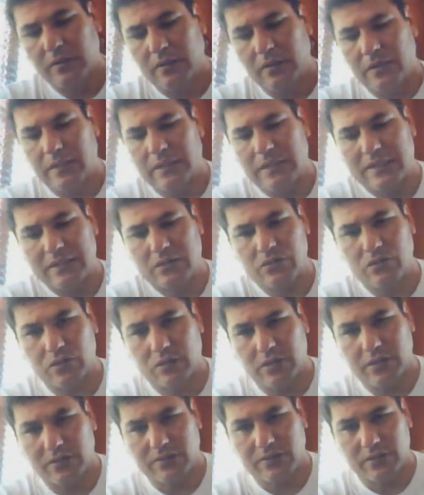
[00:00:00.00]
I took
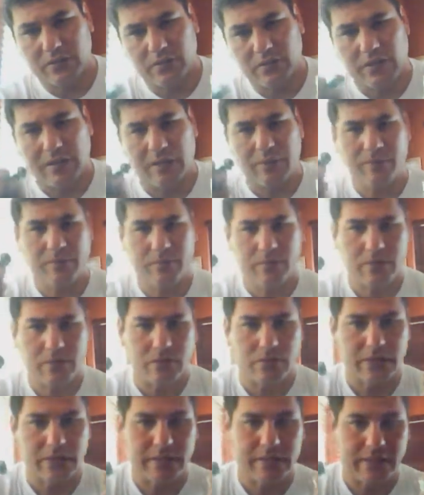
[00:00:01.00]
off the top. You
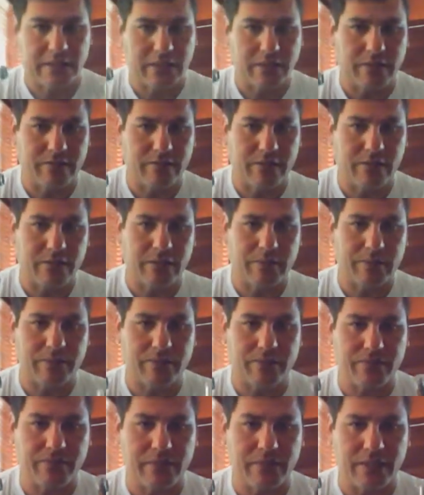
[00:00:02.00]
only take off the top to
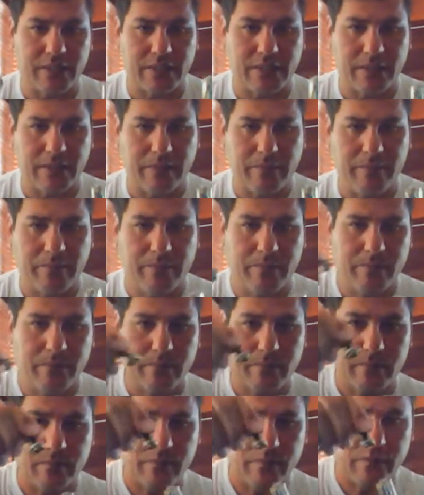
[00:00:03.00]
fill it up.
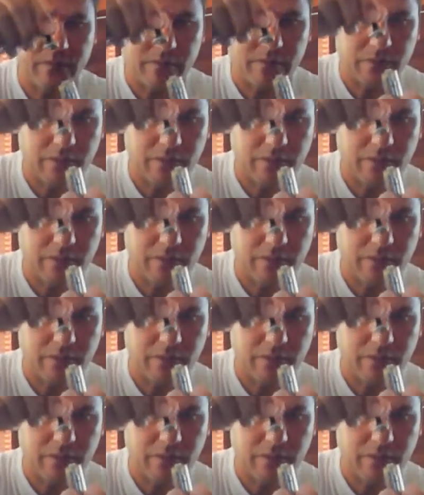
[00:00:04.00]
The